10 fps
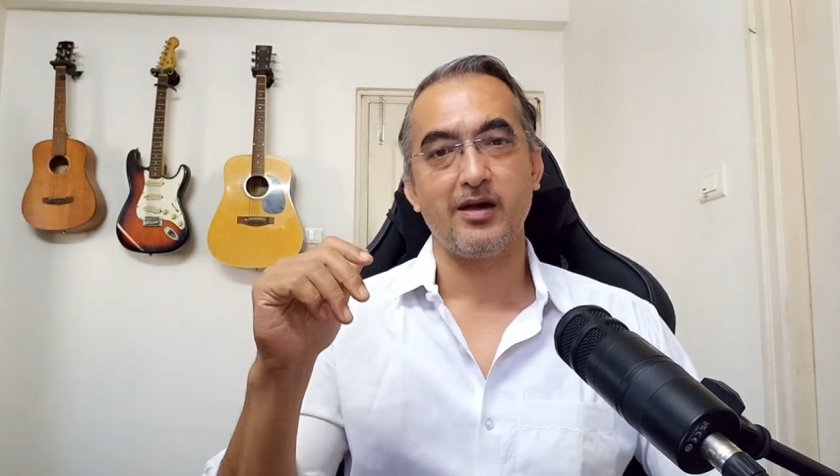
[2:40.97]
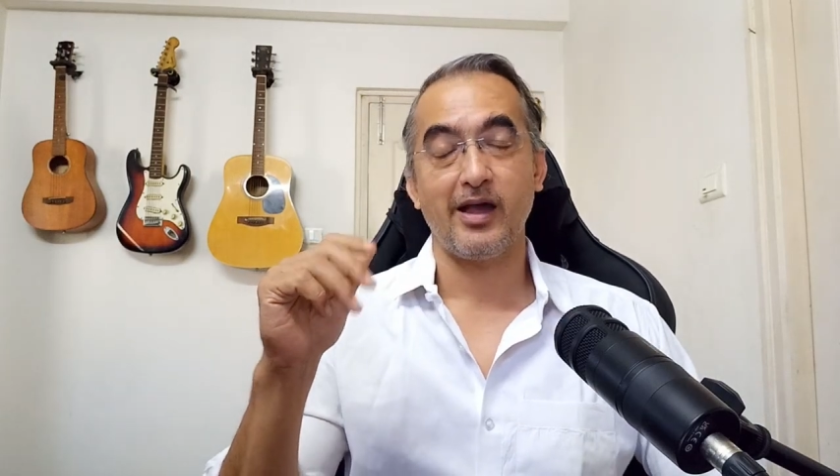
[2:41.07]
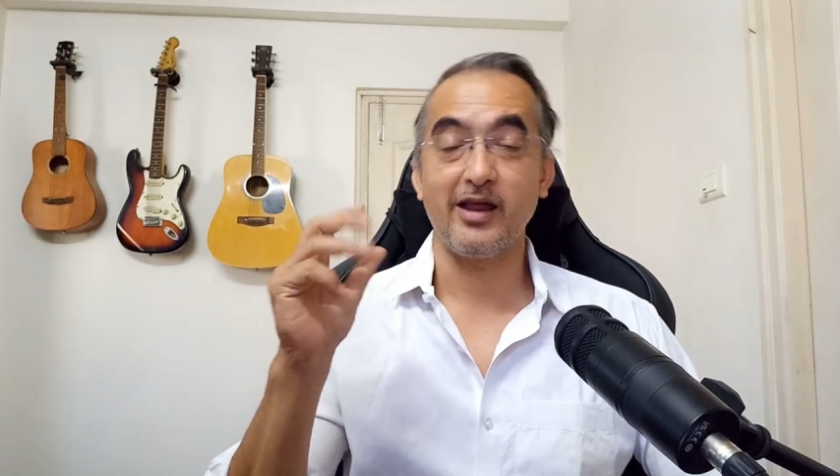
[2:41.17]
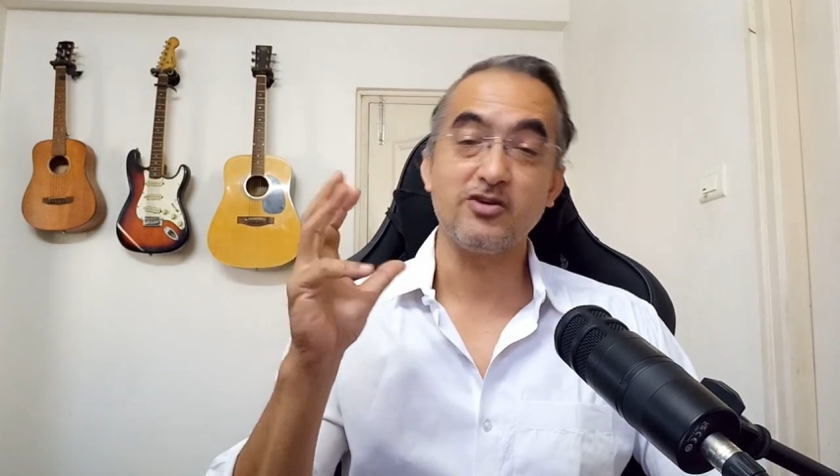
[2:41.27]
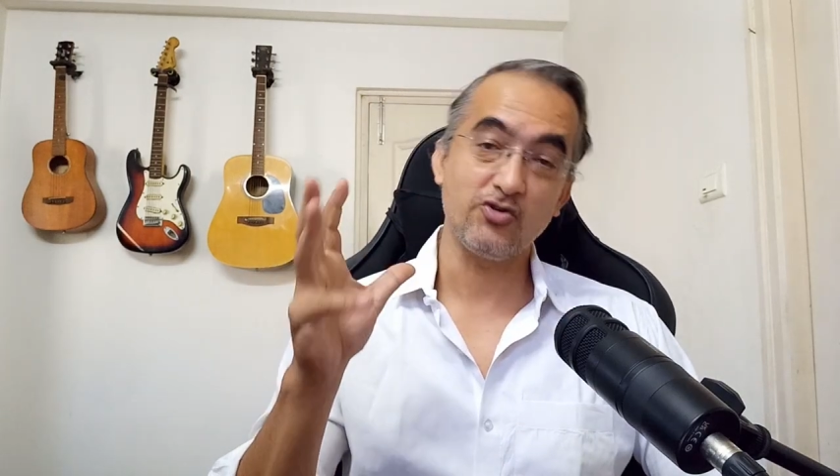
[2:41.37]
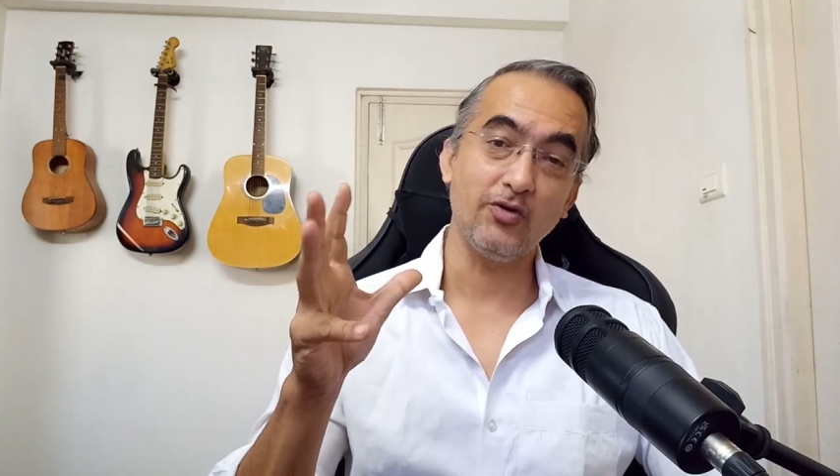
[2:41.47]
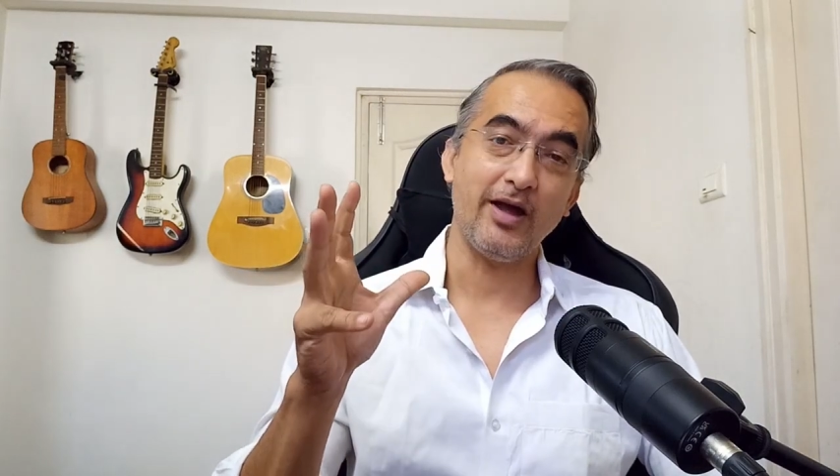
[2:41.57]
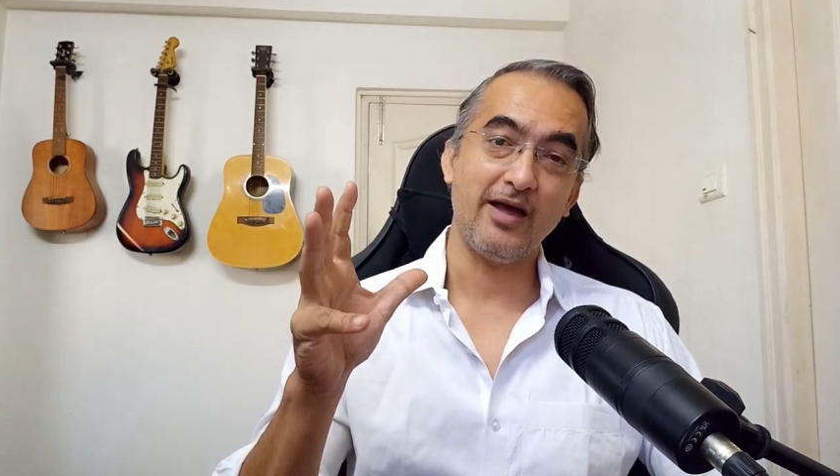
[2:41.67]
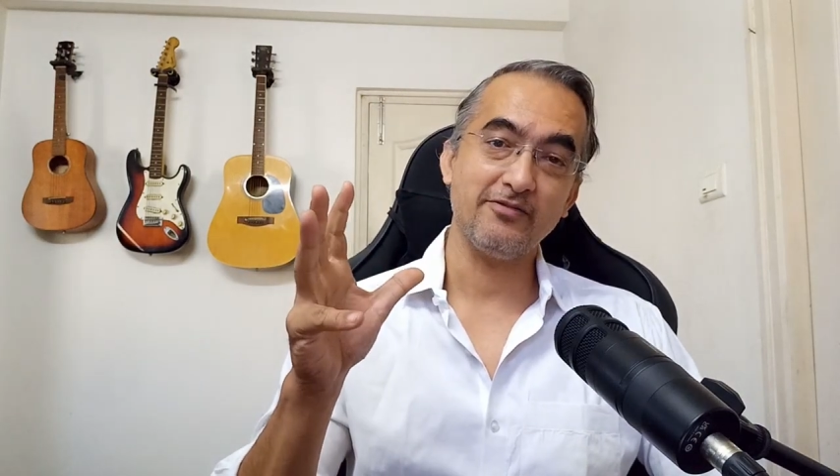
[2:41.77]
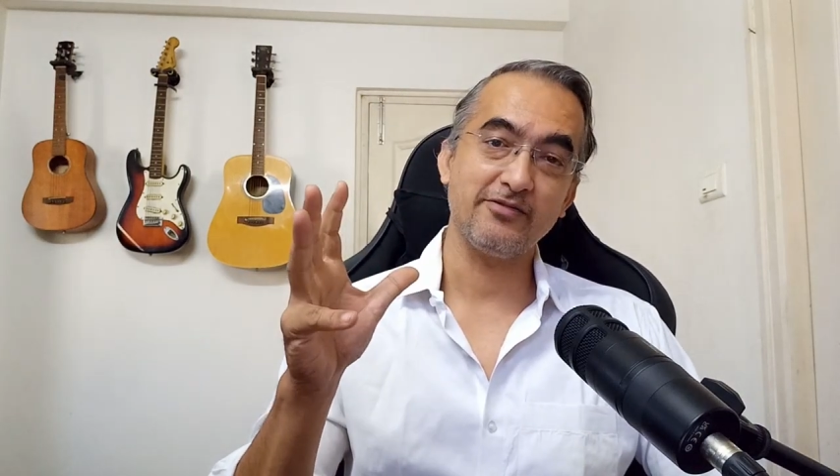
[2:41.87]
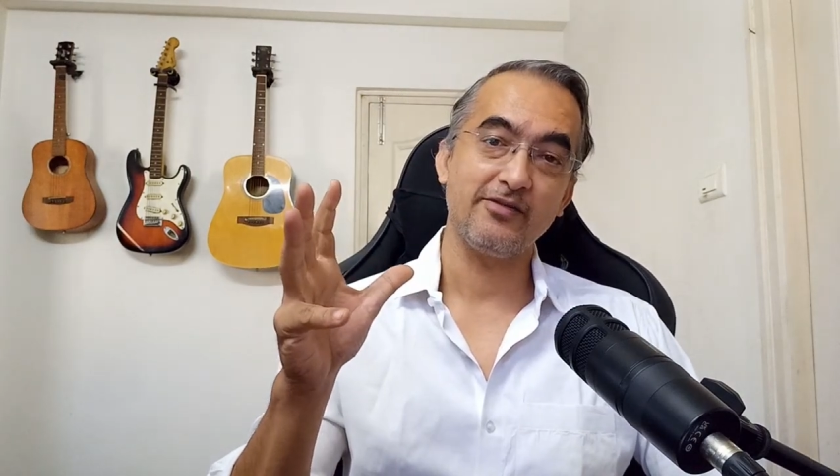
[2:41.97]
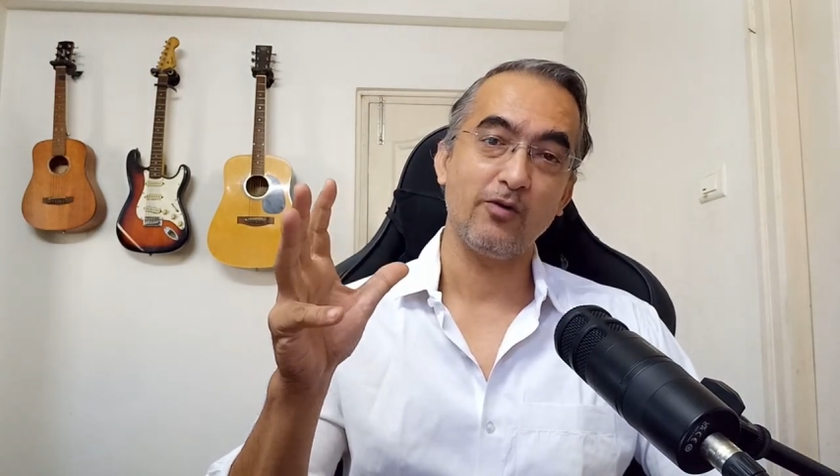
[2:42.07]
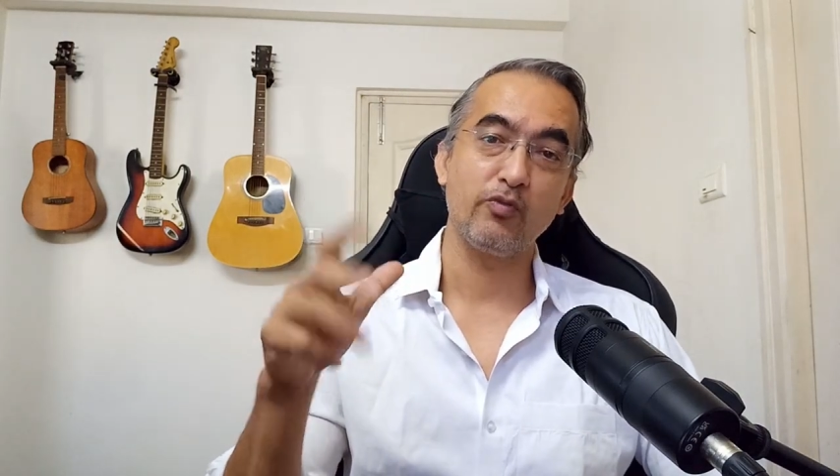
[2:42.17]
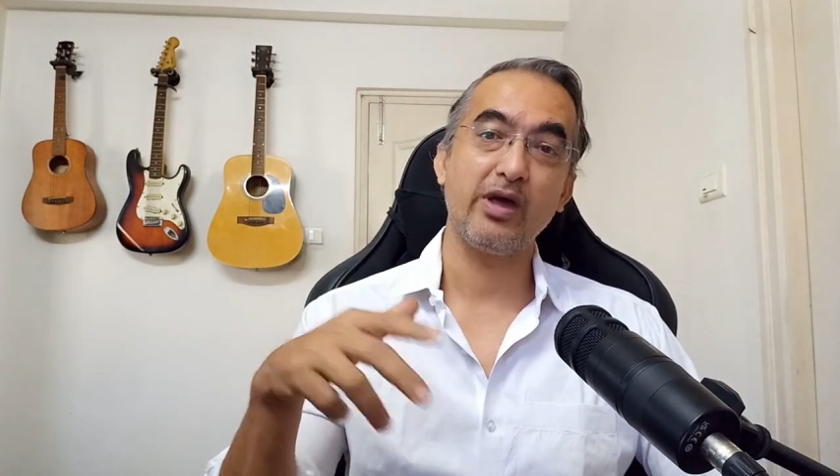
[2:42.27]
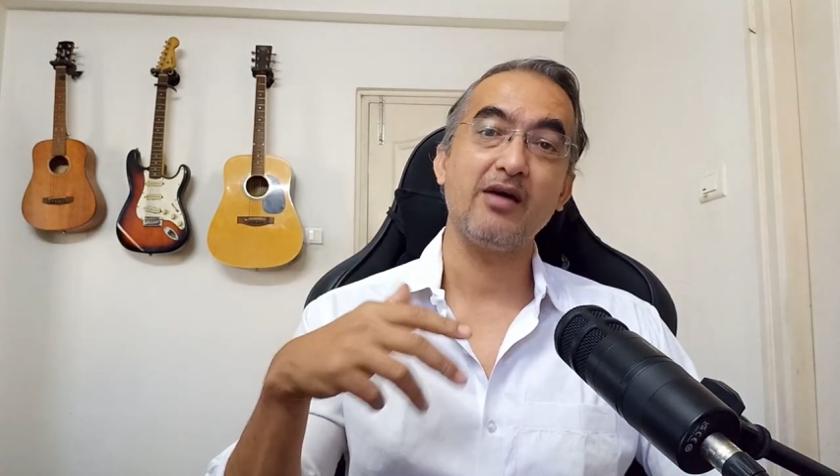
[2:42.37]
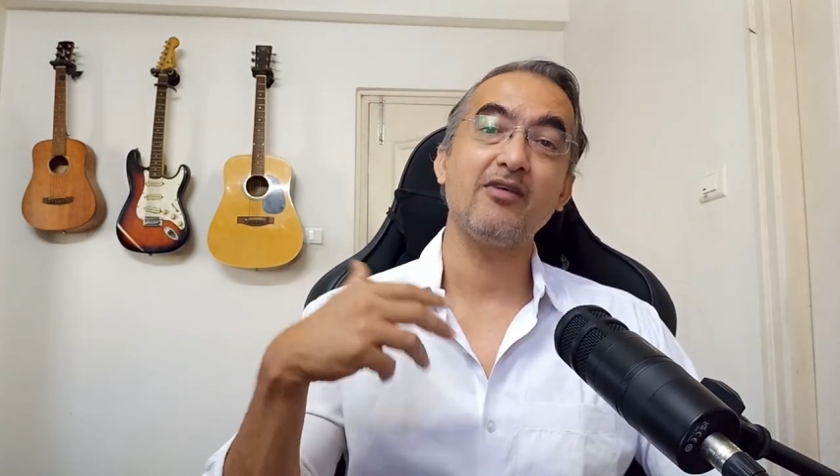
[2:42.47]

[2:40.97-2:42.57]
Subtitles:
In TOGAF, we have